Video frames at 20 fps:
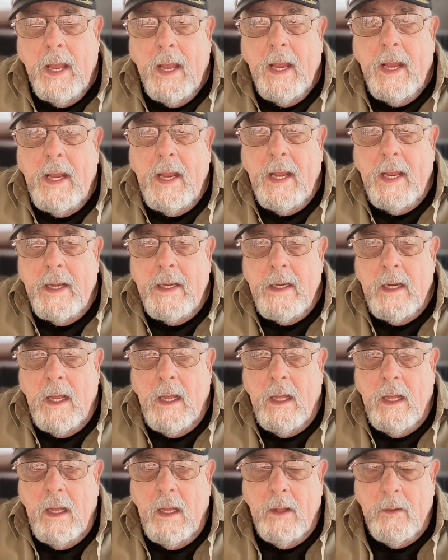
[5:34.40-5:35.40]
And
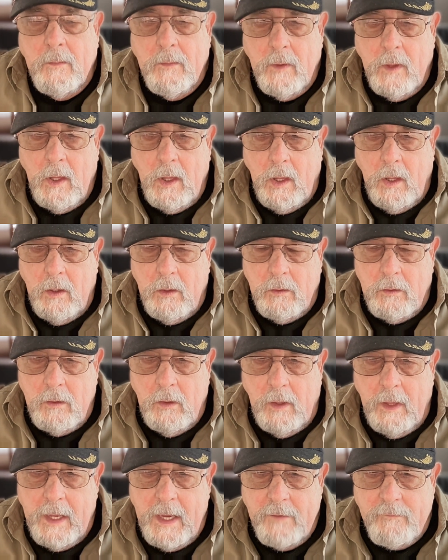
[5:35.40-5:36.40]

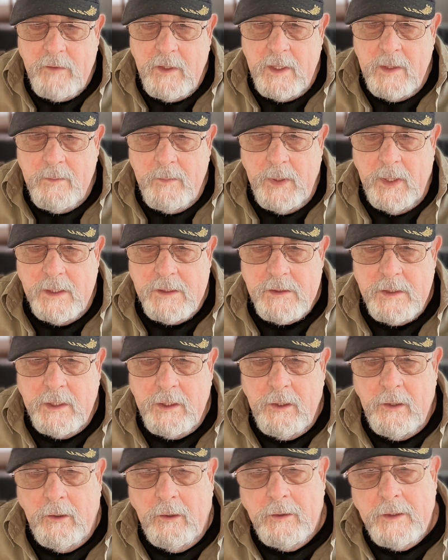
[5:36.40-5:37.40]
they'll have the embeds
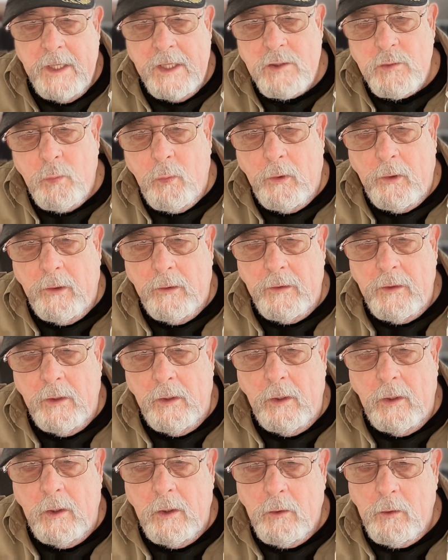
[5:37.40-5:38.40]
in there. That's where
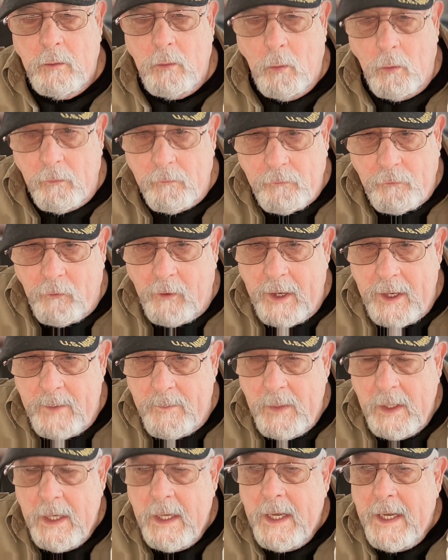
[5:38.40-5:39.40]
the door frame